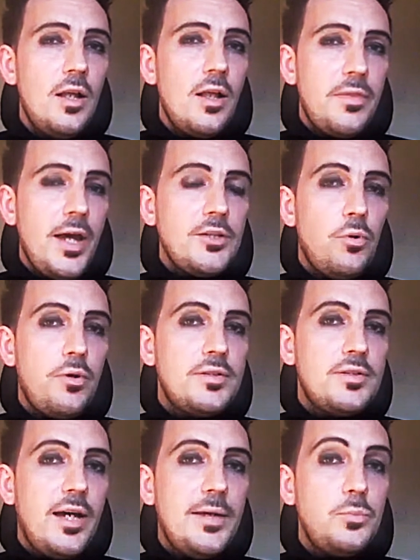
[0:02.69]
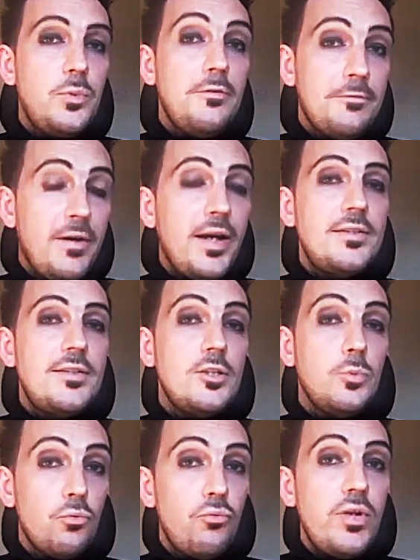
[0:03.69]
that's one of the times when vices
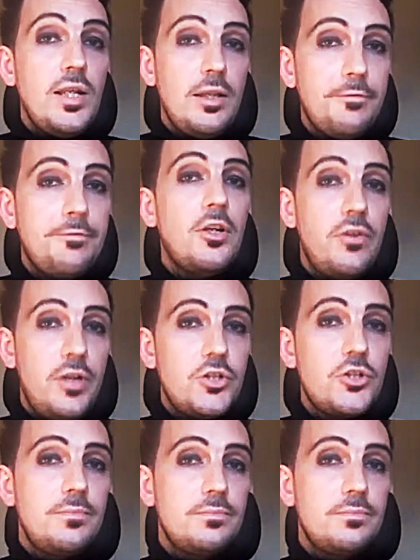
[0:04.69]
will really flourish.